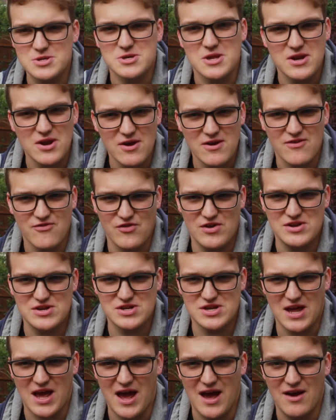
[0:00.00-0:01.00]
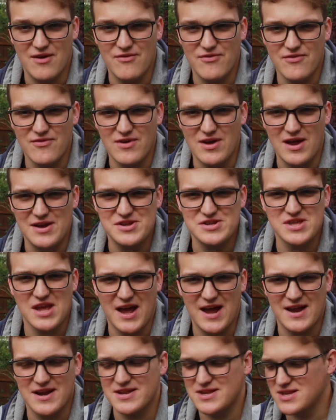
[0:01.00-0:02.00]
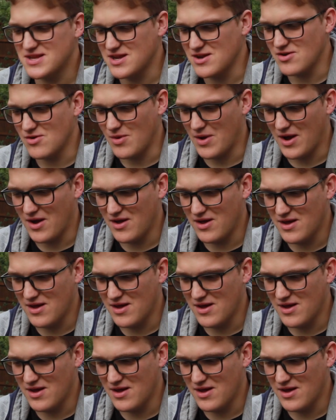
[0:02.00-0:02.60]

a nice feature to have, and just adds to